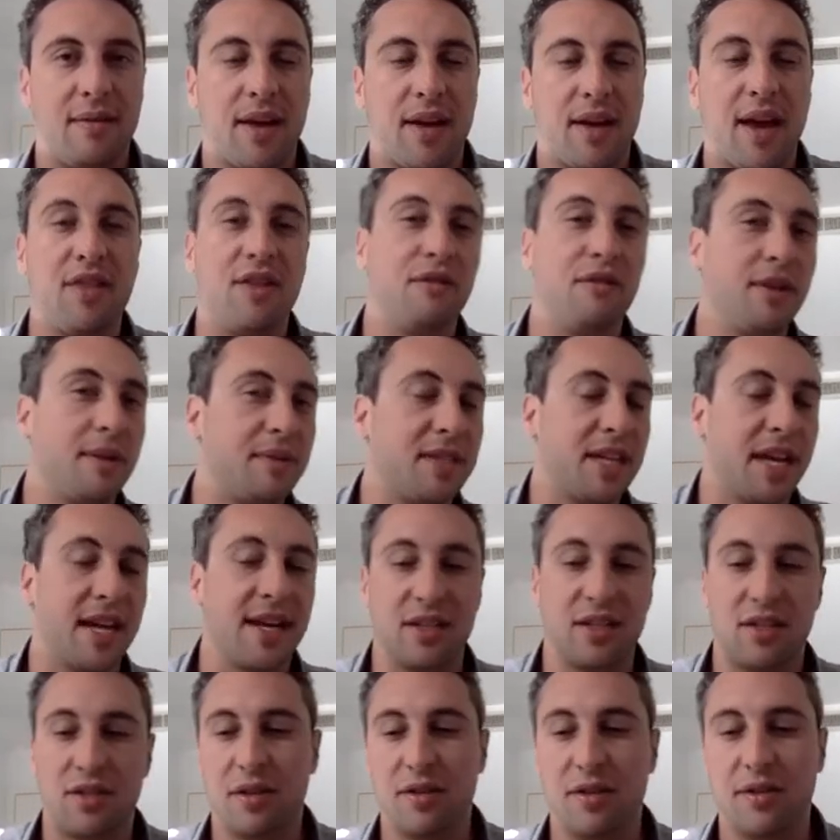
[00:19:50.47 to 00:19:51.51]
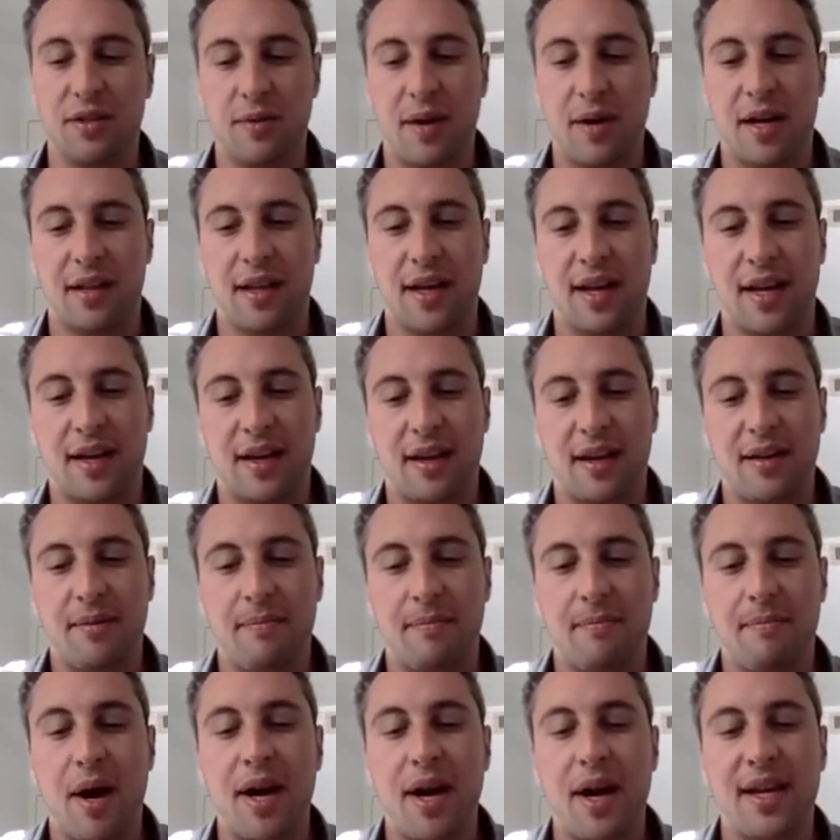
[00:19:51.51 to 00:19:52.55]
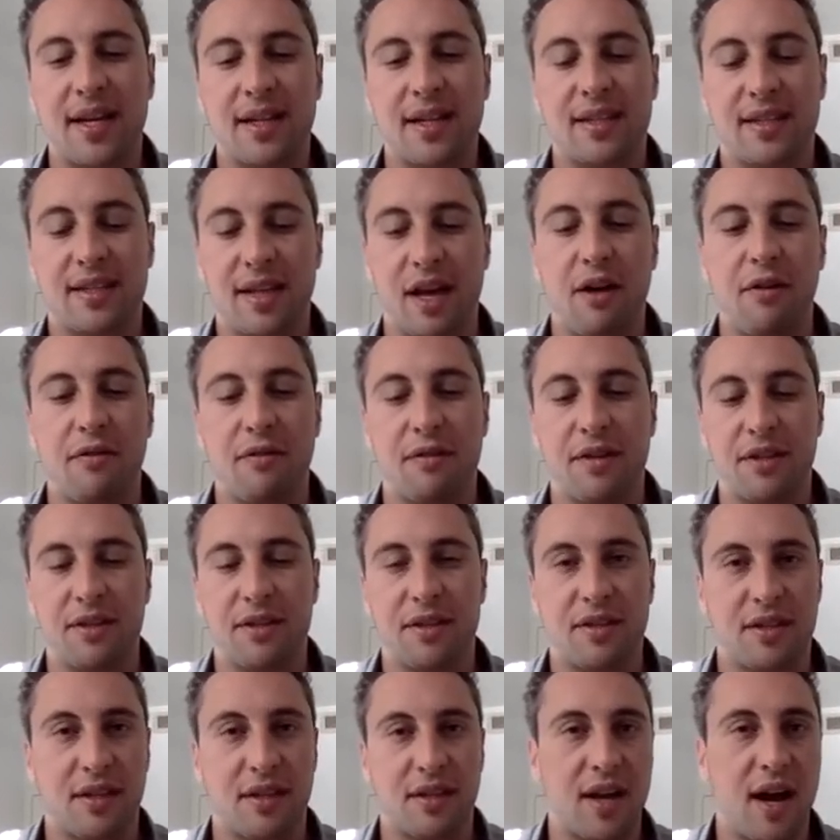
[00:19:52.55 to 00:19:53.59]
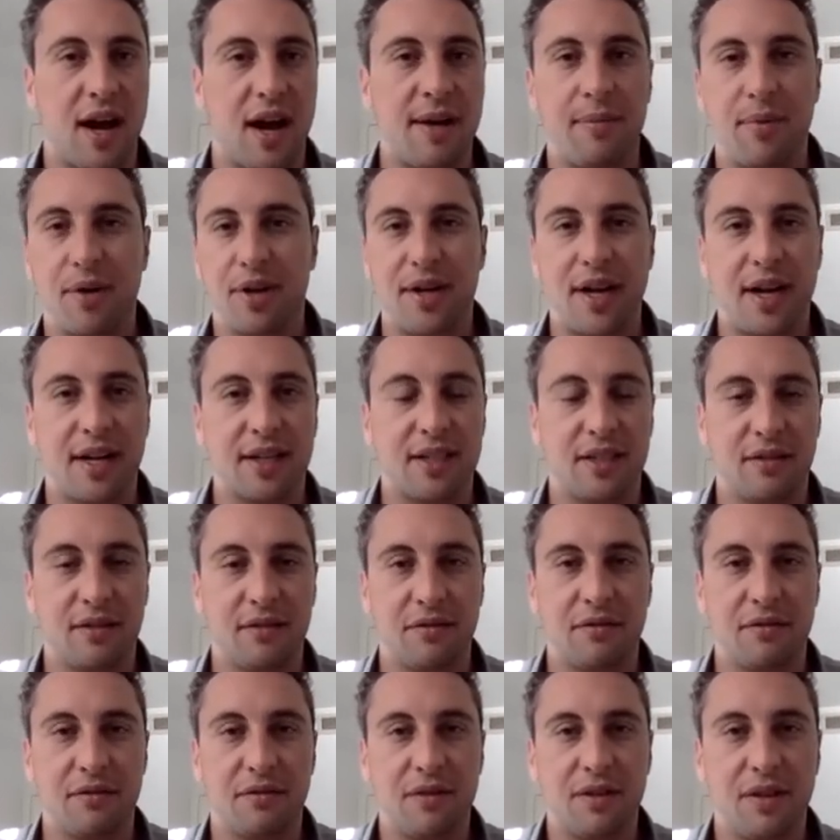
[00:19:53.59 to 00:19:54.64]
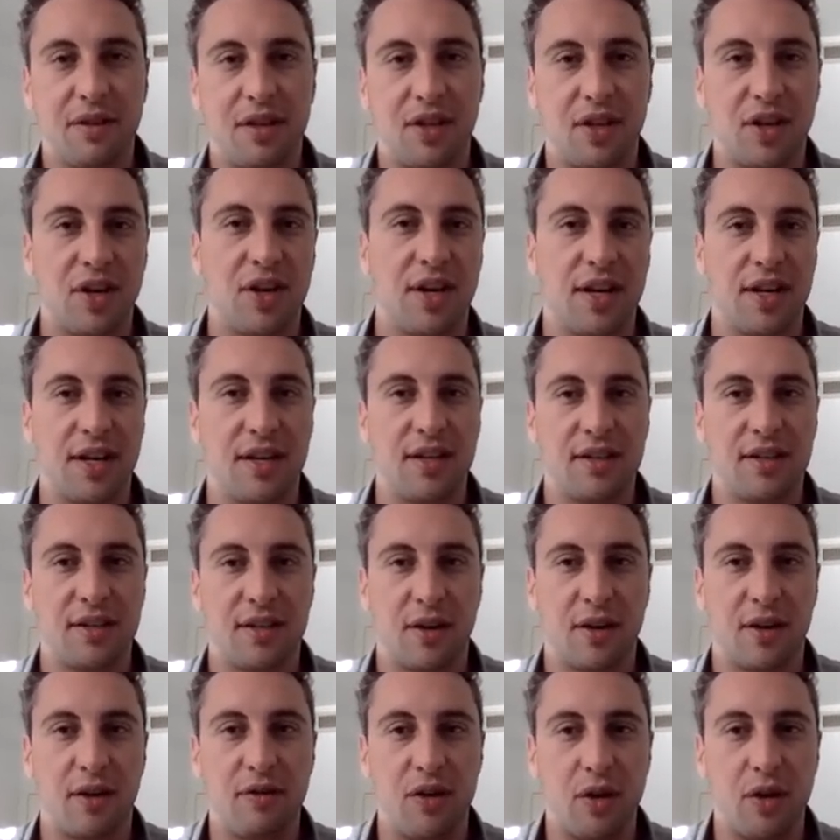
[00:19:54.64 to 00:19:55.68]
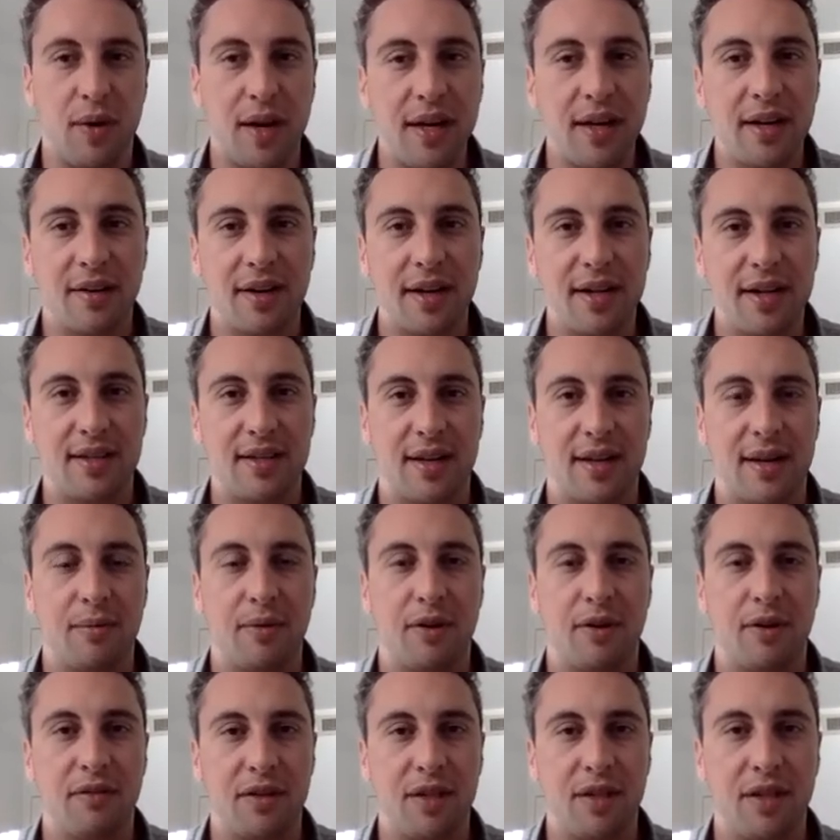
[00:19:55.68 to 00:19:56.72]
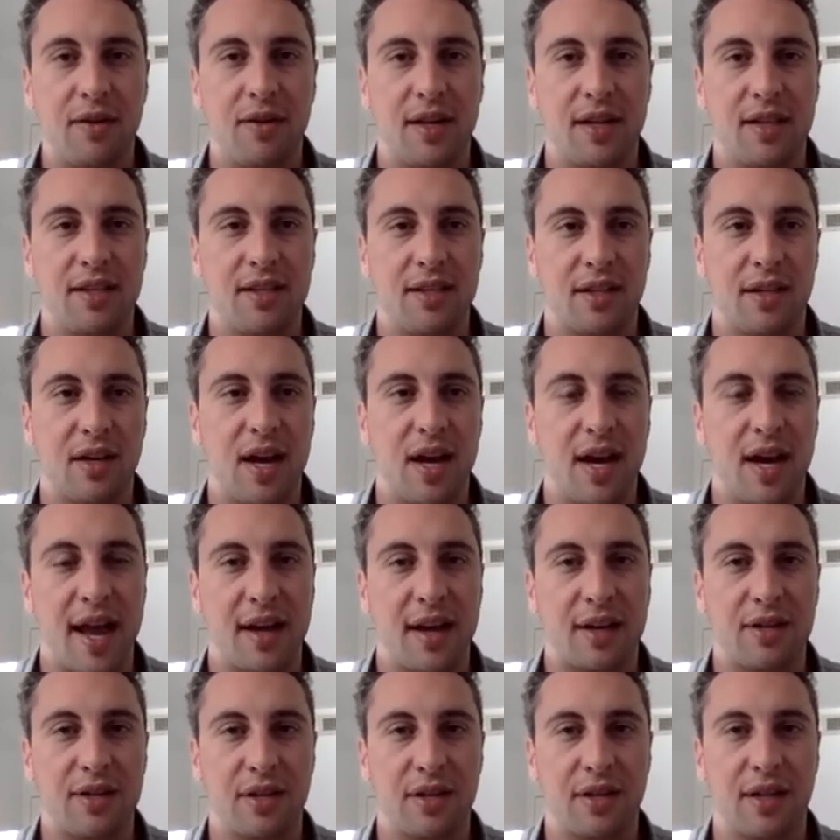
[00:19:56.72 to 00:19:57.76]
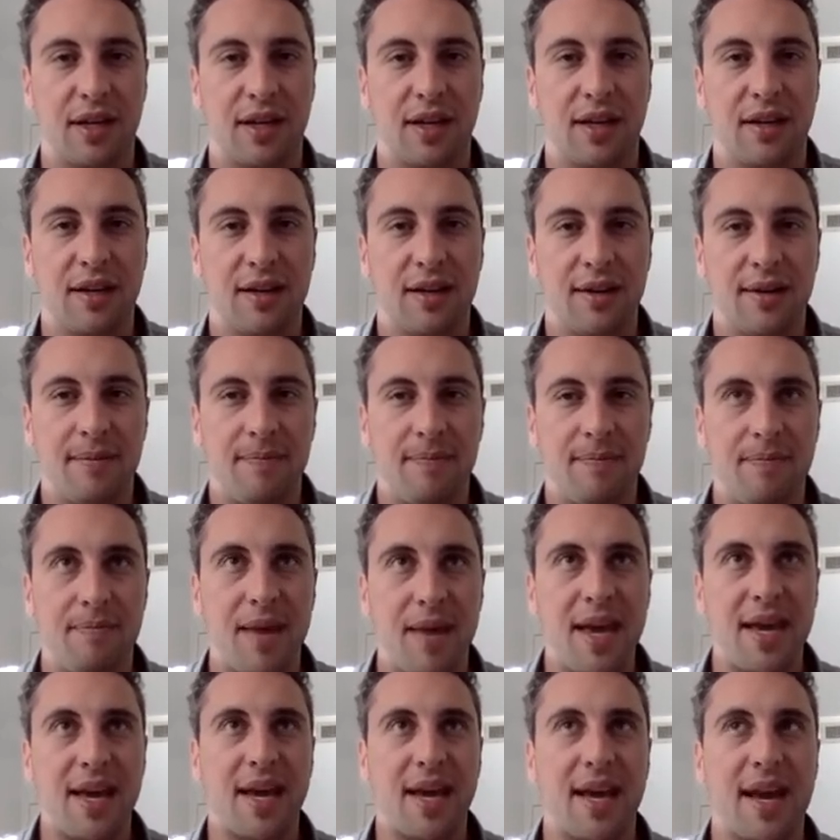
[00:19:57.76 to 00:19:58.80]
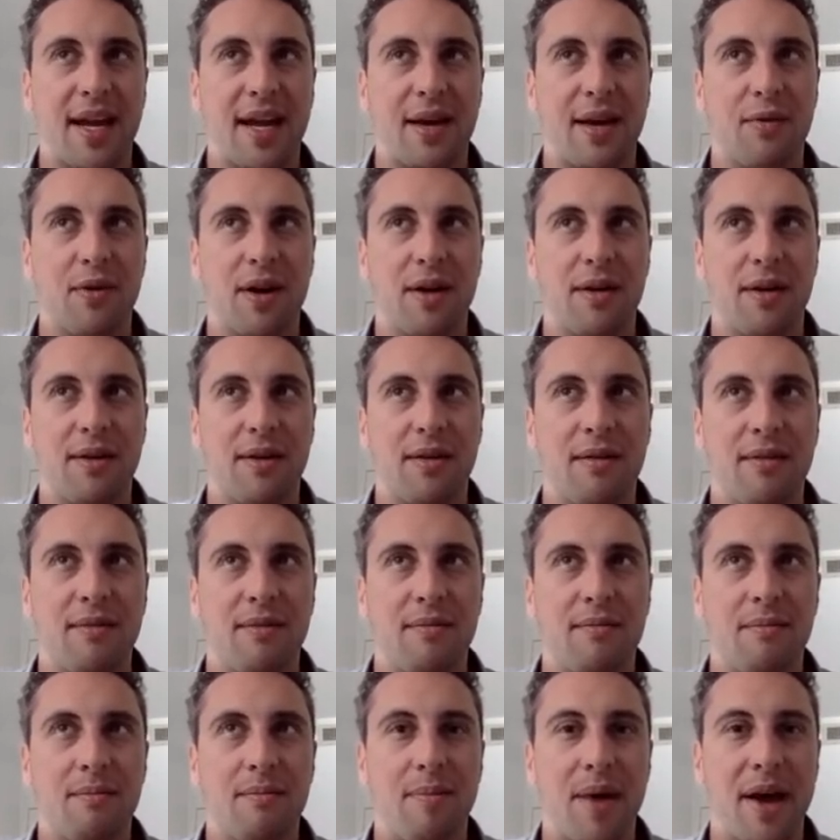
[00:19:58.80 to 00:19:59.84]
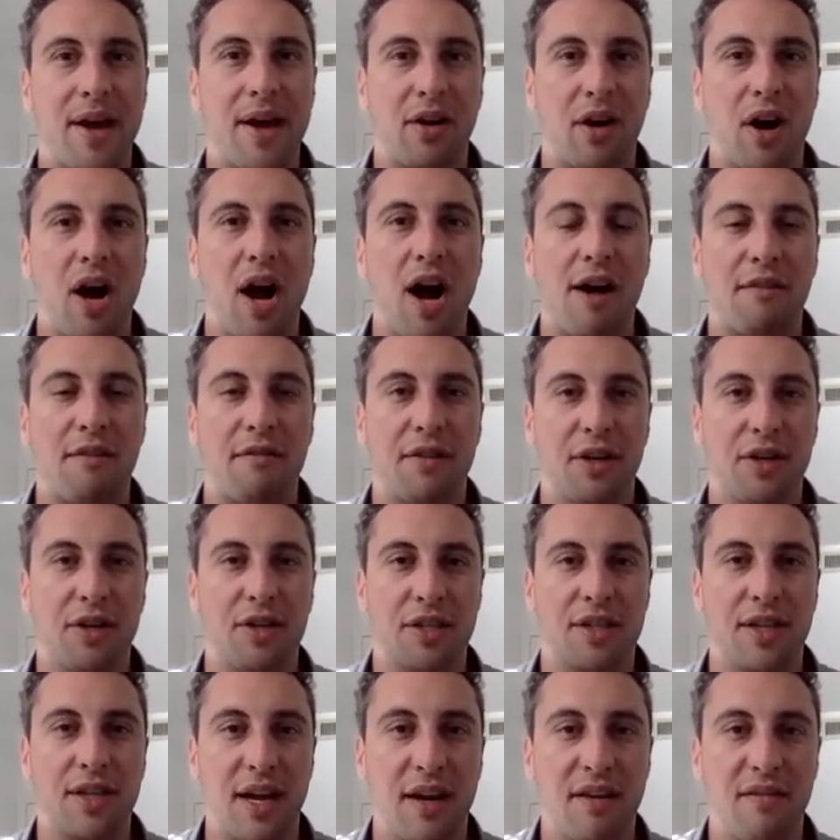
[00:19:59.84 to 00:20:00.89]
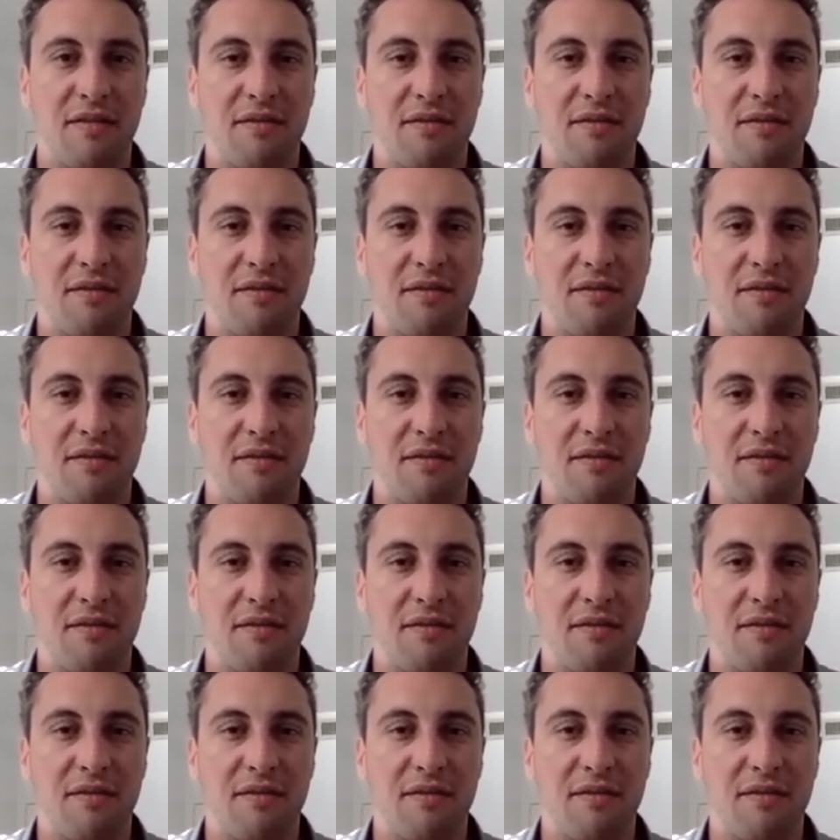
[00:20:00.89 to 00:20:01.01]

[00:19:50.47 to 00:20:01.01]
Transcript: And the flip side is true as well. Like money itself is just a non-productive good. So if you increase the number of units, you're not actually making anyone better off. You're just kind of